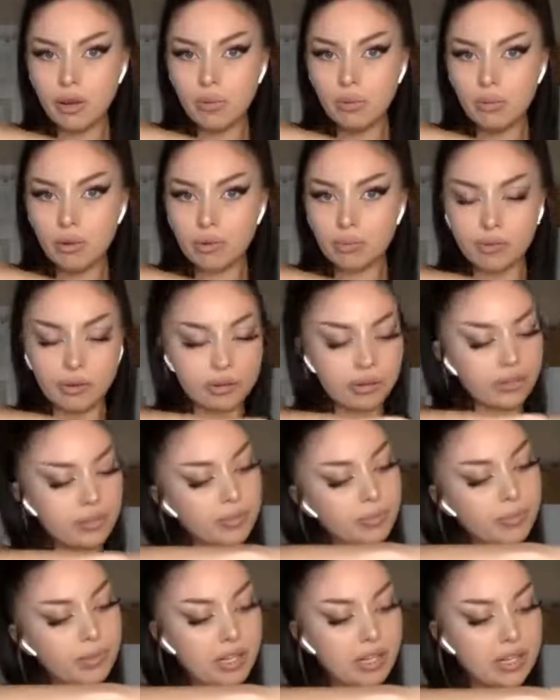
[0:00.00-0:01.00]
more
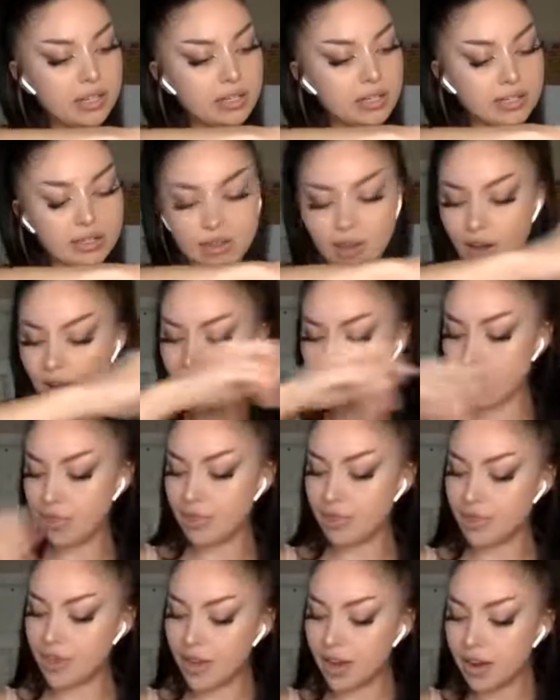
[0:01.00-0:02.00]
little piece on
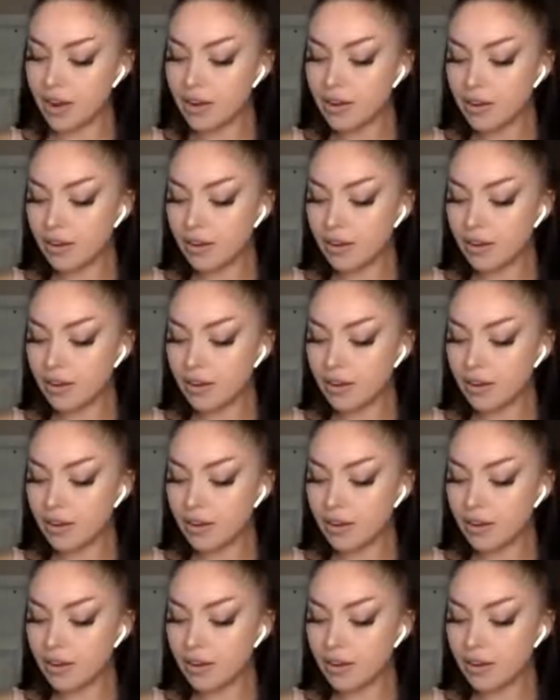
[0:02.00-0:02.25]
there.